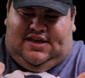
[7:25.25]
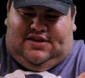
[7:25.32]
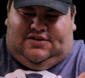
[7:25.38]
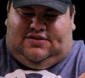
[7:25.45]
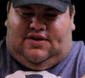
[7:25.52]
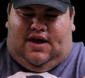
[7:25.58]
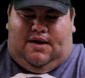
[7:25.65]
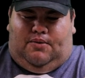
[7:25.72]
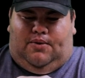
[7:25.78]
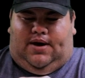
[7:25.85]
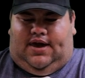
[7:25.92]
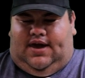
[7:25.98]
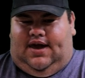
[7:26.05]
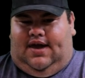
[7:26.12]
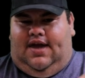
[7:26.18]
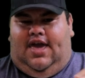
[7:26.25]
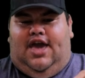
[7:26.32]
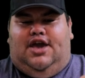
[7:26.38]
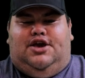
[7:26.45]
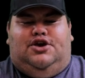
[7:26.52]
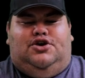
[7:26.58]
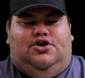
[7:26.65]
so that way
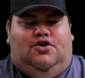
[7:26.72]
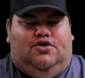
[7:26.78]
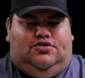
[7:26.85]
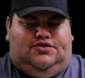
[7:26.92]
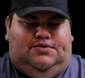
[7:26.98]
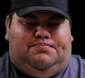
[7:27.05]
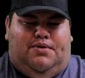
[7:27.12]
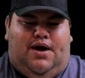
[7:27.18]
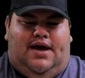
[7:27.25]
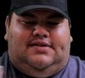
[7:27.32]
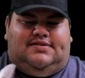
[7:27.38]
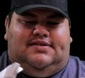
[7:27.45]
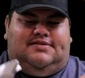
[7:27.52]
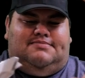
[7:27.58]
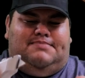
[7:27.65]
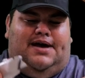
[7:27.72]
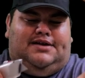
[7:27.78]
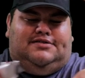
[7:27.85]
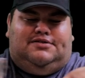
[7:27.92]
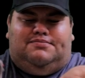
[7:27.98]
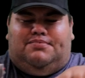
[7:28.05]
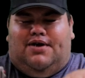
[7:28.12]
your surprise is my
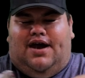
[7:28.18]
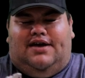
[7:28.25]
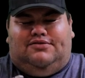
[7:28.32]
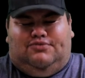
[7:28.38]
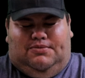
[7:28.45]
surprise.